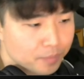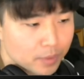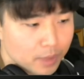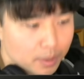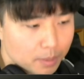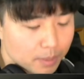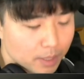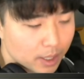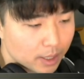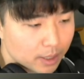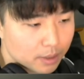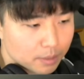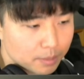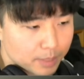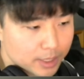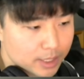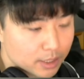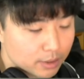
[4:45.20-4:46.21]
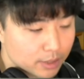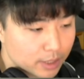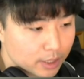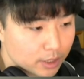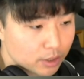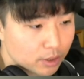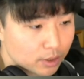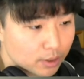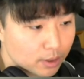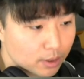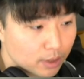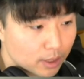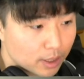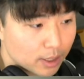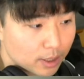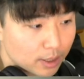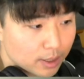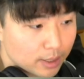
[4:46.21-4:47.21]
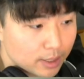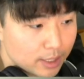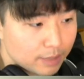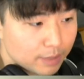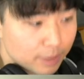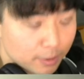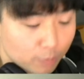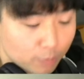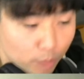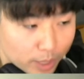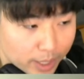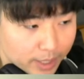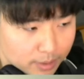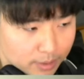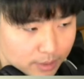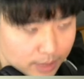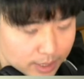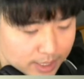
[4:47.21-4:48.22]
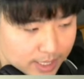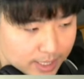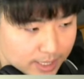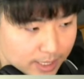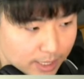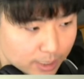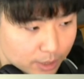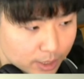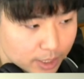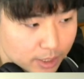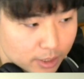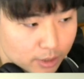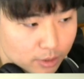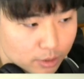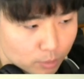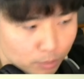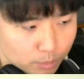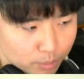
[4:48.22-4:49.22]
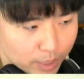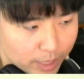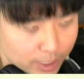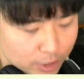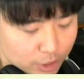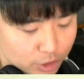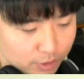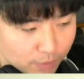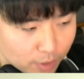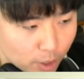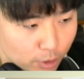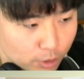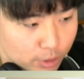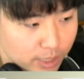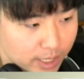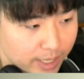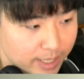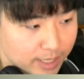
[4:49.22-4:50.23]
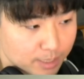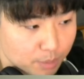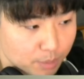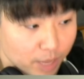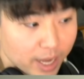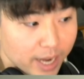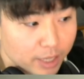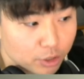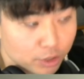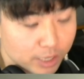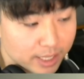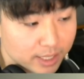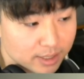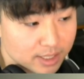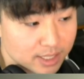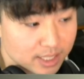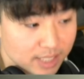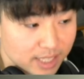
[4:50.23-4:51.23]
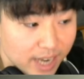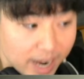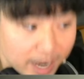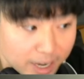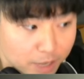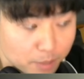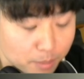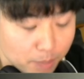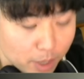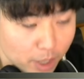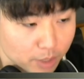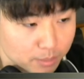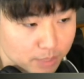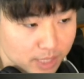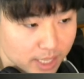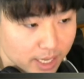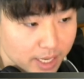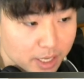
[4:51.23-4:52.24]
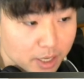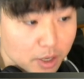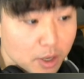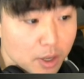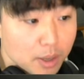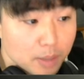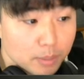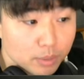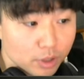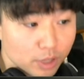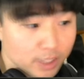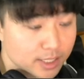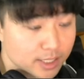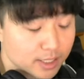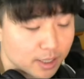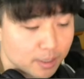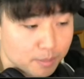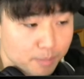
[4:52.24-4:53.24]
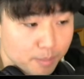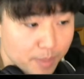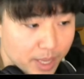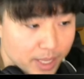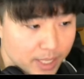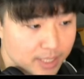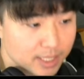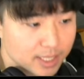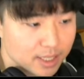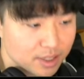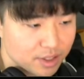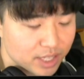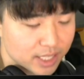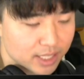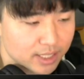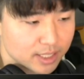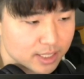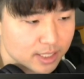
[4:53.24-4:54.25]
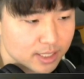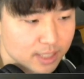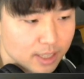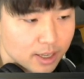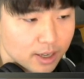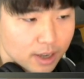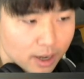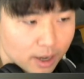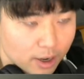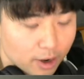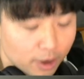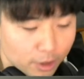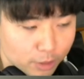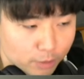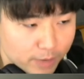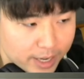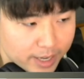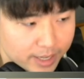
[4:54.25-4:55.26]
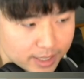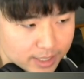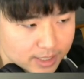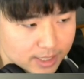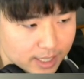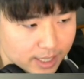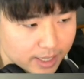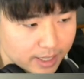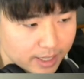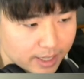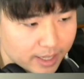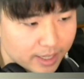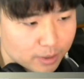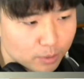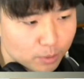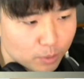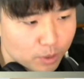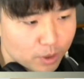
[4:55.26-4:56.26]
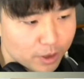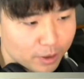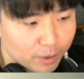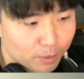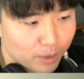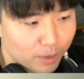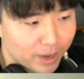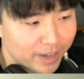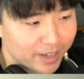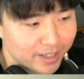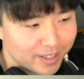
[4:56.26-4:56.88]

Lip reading: but basically, even if white extends out here, black just follows. And as black, you're getting this entire bottom side plus amazing thickness on the right-hand side. And white